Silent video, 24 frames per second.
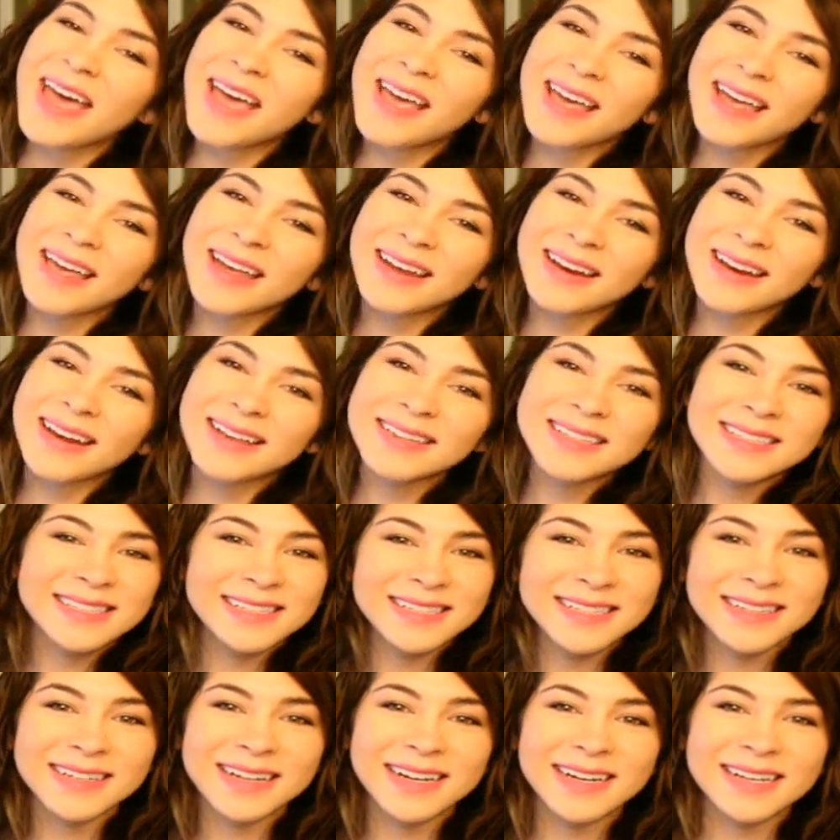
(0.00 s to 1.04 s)
and I'll
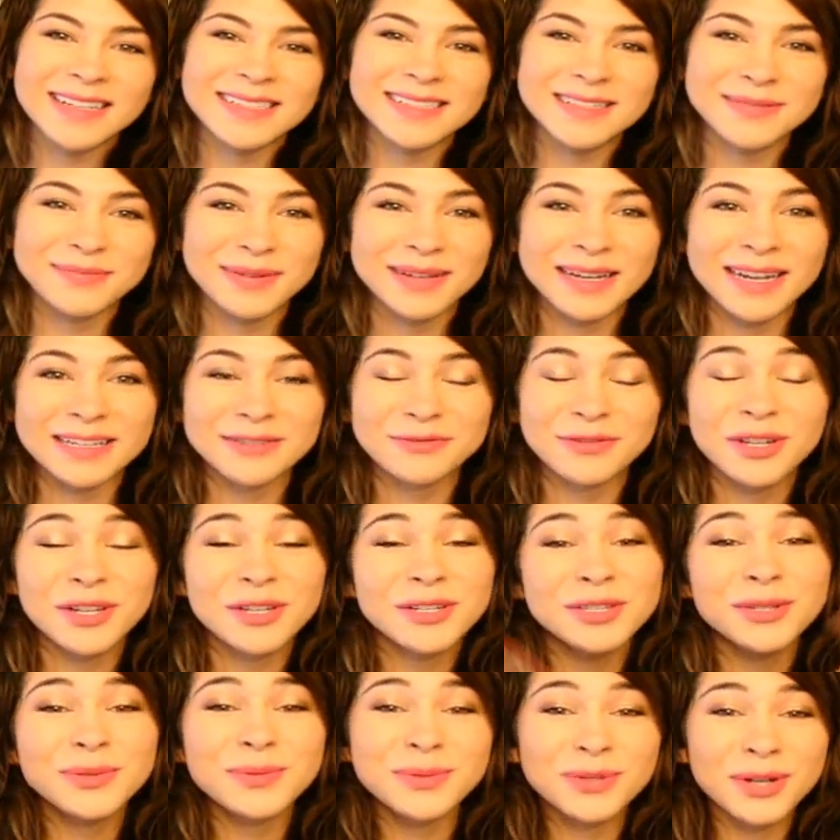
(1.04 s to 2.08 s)
see you guys in my next video.
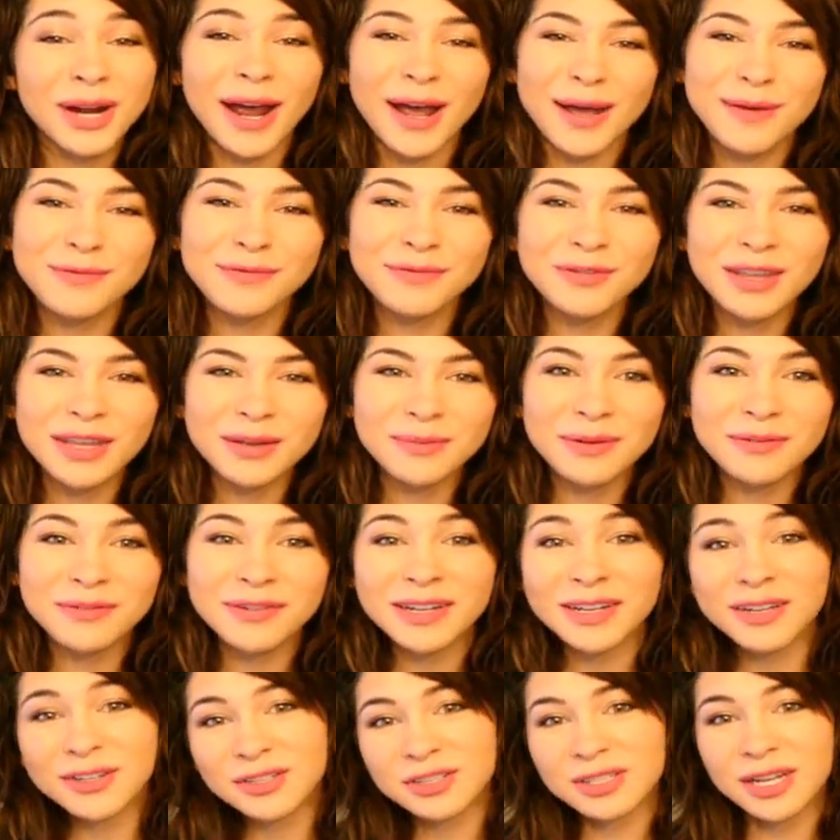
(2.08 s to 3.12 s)
Subscribe if you like my
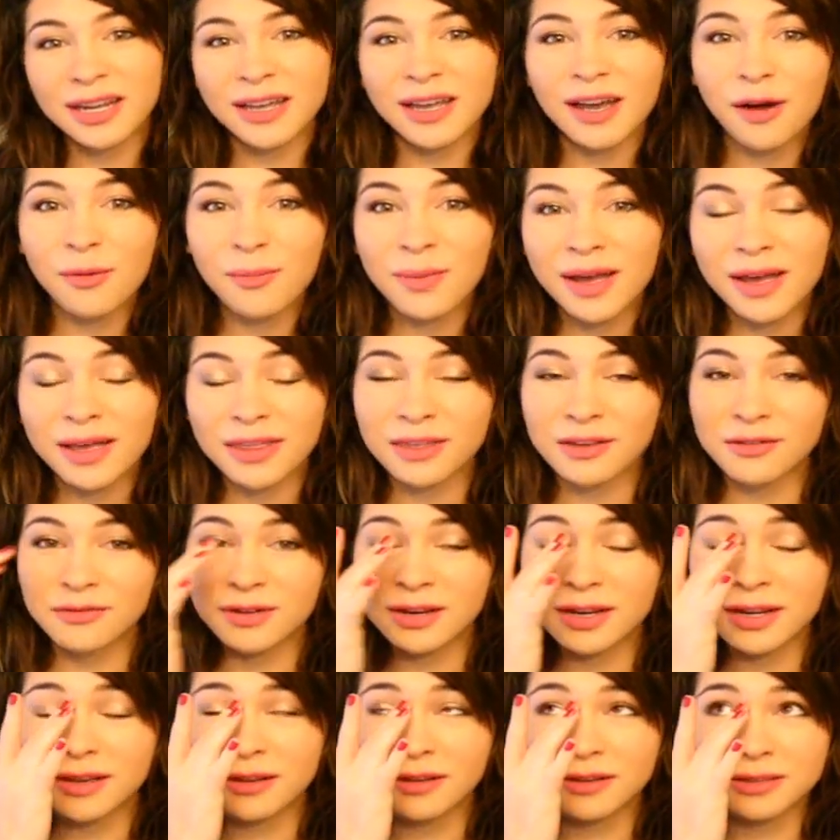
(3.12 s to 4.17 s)
videos, check out my other
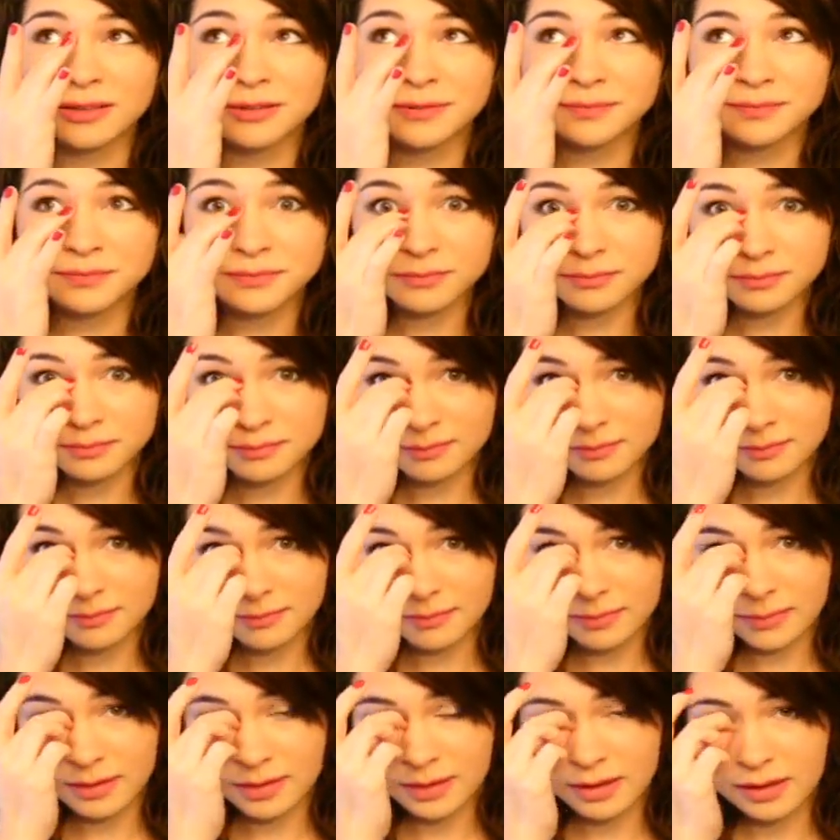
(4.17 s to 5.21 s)
videos.
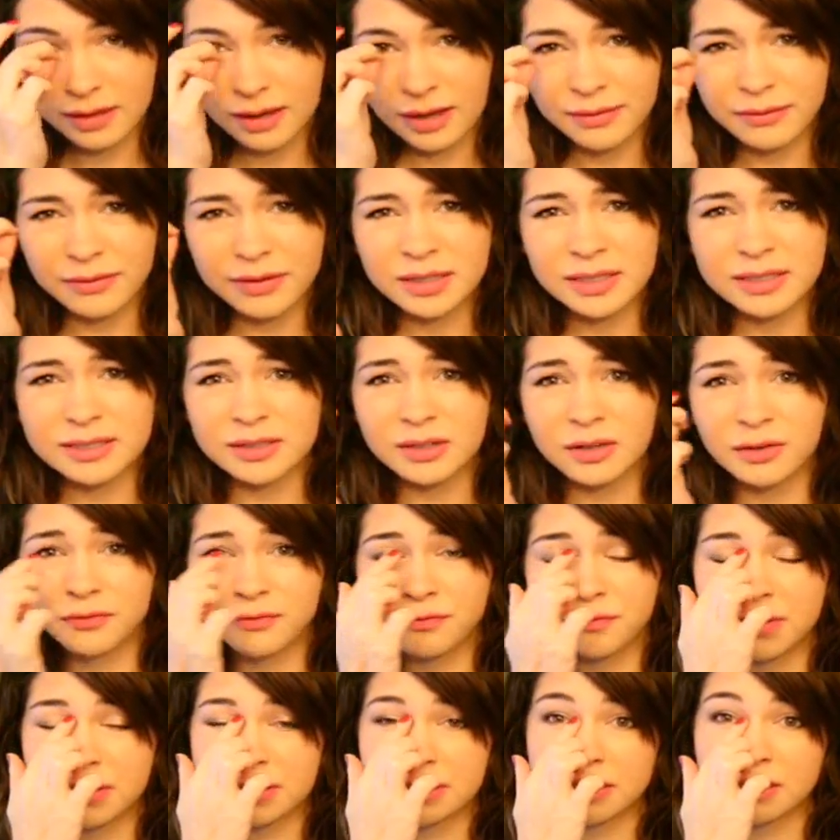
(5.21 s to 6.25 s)
I look a little
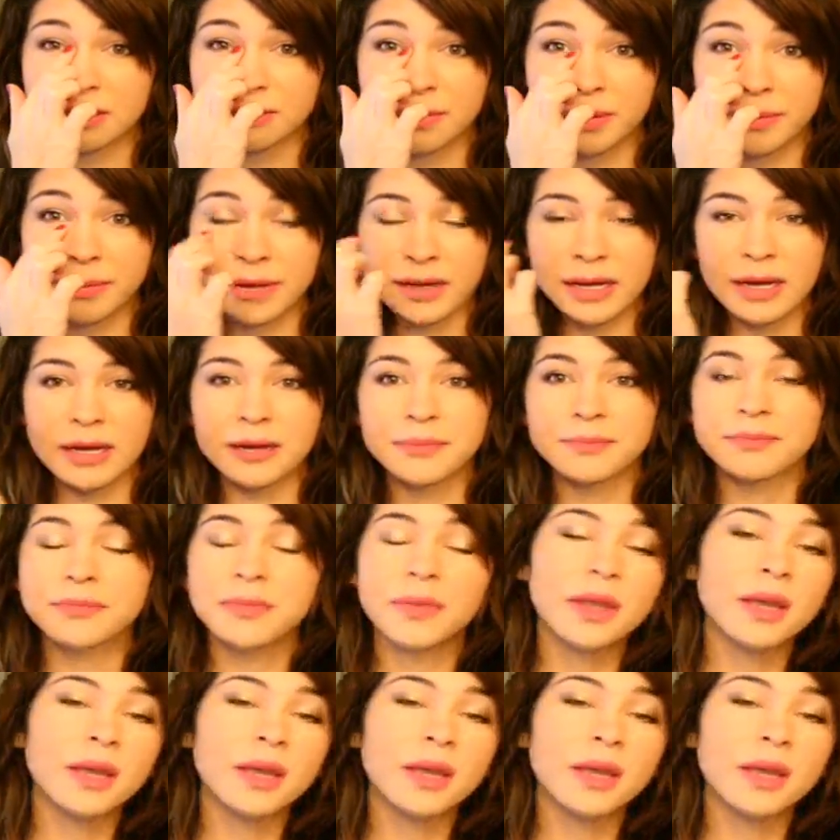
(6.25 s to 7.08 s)
fuzzy by my eye,